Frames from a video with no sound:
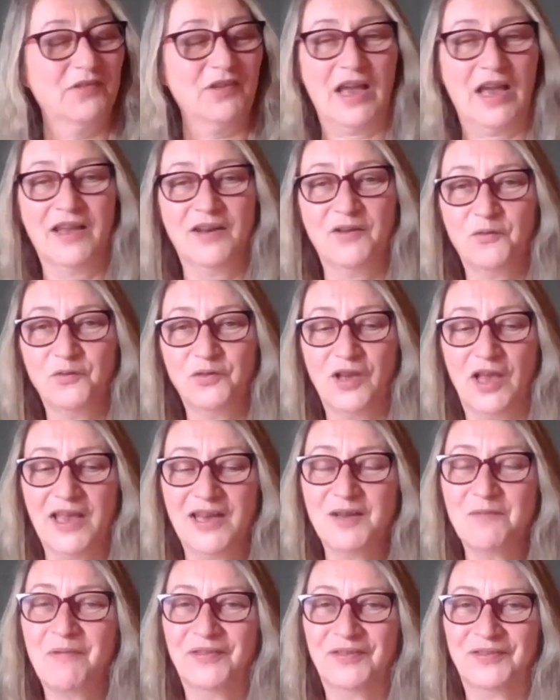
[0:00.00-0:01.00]
And also, in
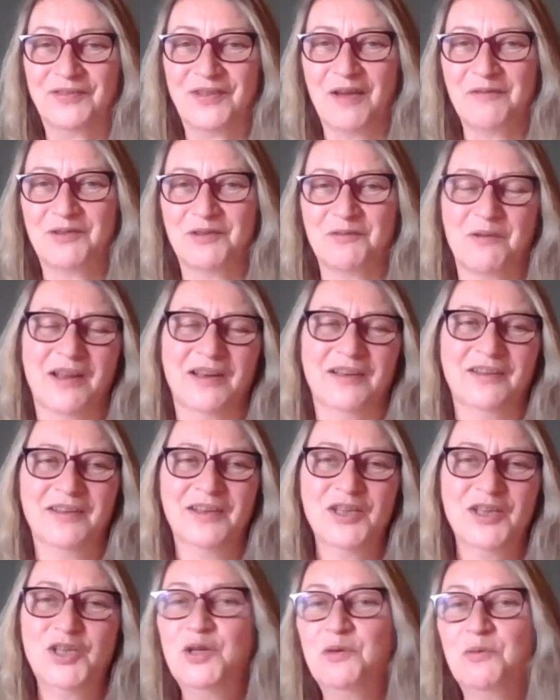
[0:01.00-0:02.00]
a month's time, she went,
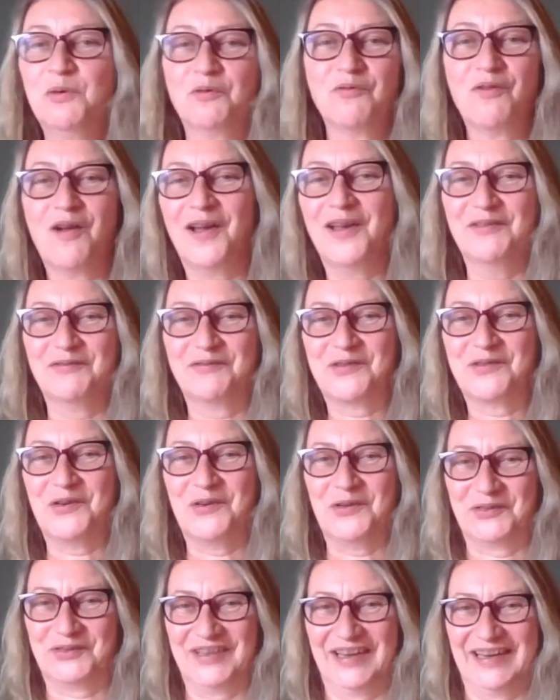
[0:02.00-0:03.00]
you were right, of
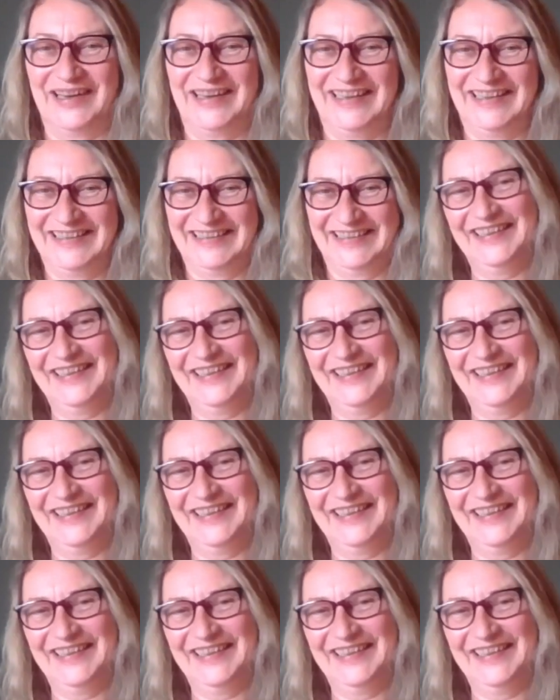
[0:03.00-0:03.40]
course, Jenny.